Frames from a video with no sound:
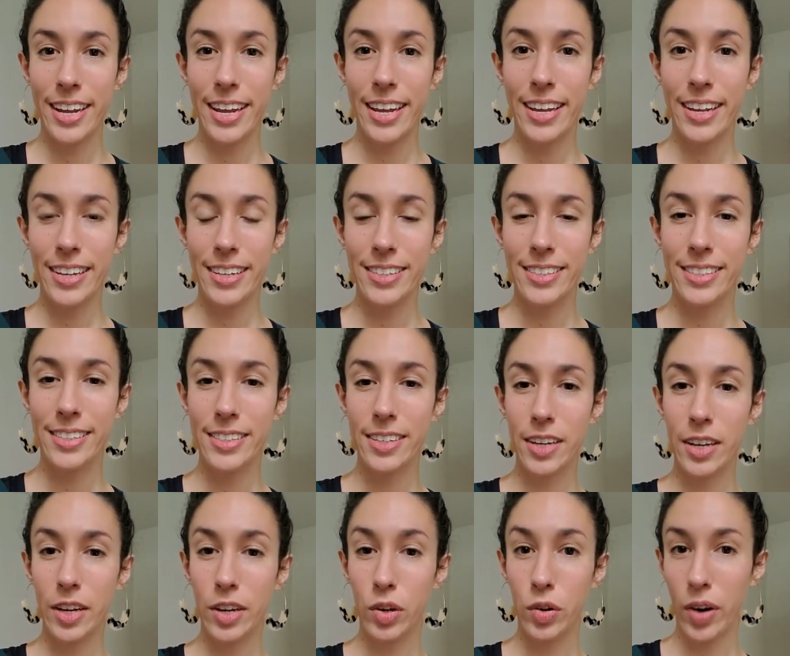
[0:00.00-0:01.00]
is
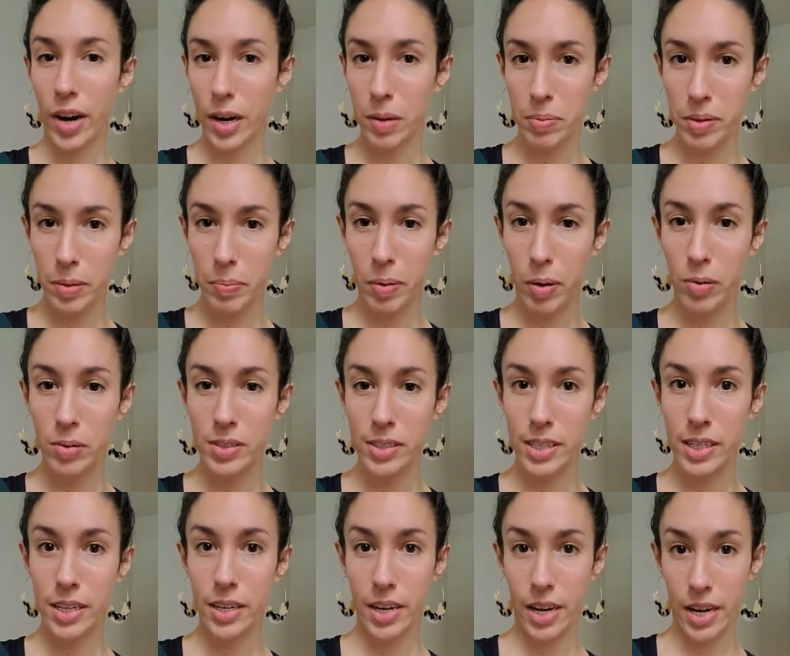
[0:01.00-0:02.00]
incredibly potent
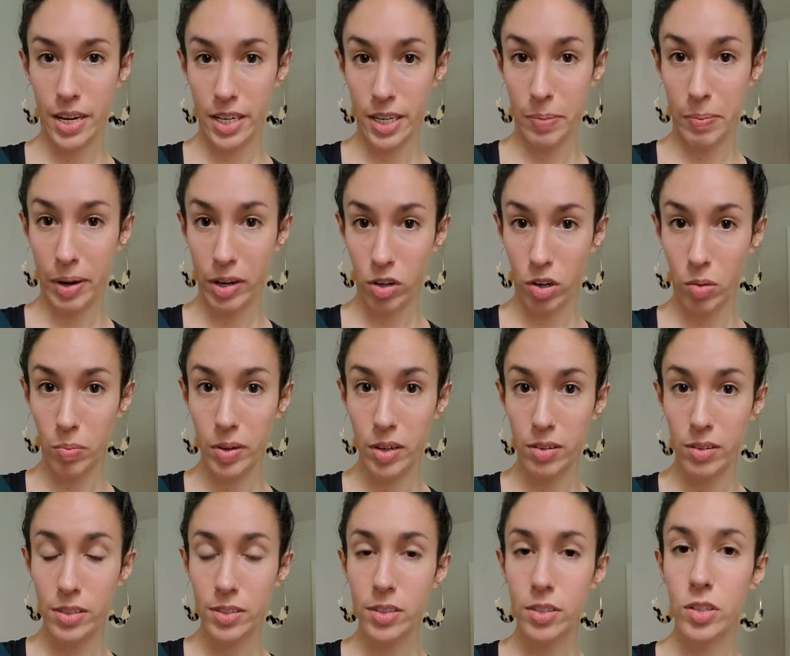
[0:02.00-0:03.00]
in
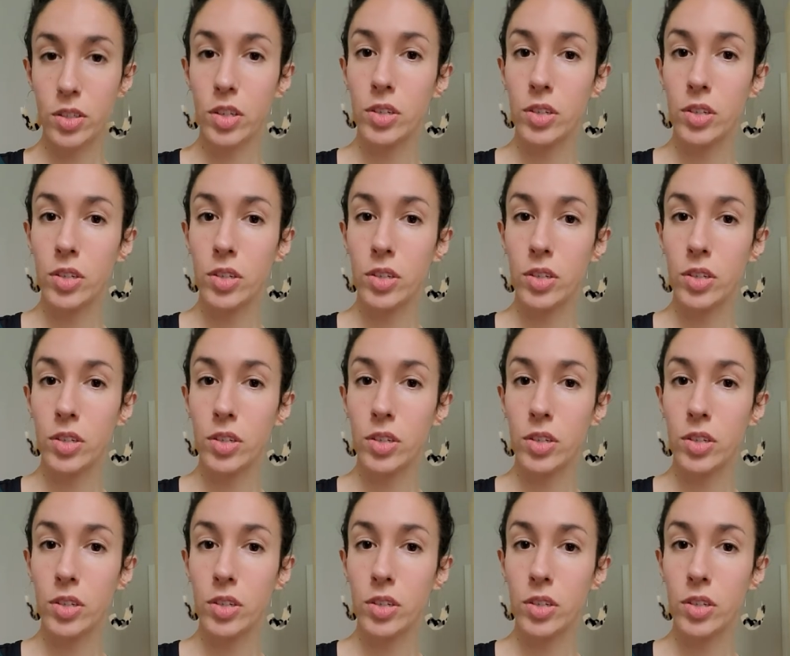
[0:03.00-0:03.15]
antimicrobials.